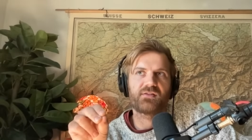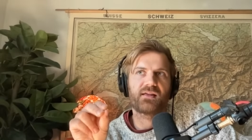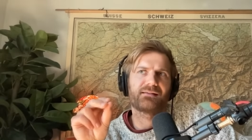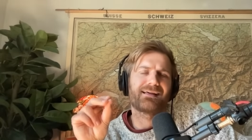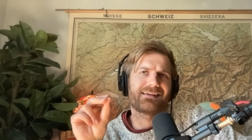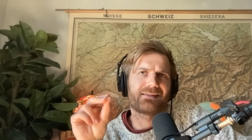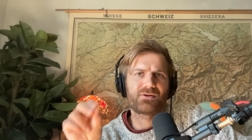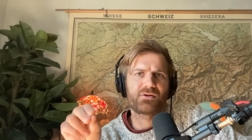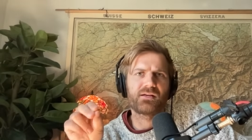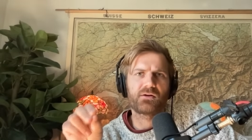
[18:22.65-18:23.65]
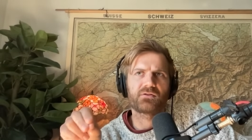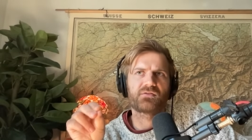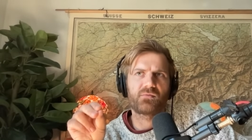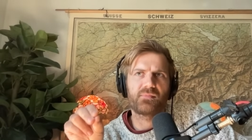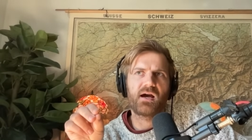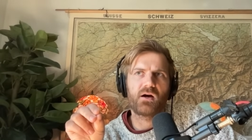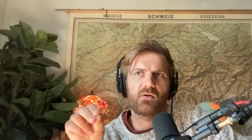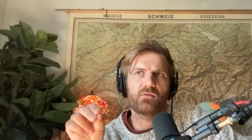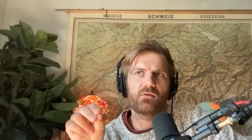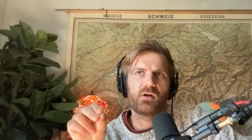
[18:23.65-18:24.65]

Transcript: that like 30 years from now